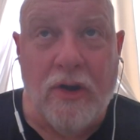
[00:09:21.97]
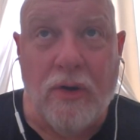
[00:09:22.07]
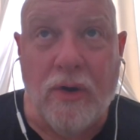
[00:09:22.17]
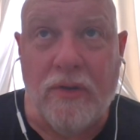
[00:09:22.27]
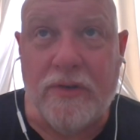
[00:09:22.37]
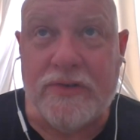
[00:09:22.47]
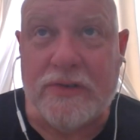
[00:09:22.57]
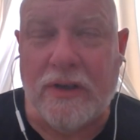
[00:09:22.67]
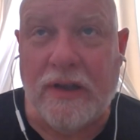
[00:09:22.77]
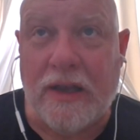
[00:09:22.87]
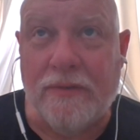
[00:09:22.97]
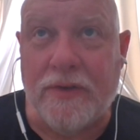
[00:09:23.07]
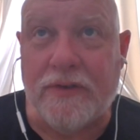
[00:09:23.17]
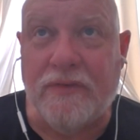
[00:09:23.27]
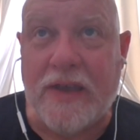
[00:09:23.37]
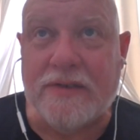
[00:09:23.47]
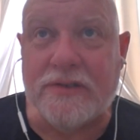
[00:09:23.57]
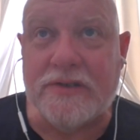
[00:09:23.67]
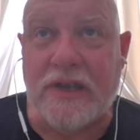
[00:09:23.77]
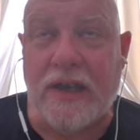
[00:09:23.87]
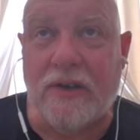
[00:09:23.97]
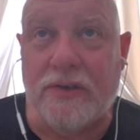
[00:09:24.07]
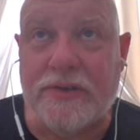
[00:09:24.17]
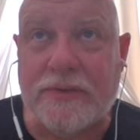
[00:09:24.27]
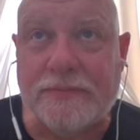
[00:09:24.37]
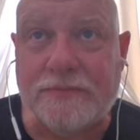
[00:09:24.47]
Or there's a lot of those faceless channels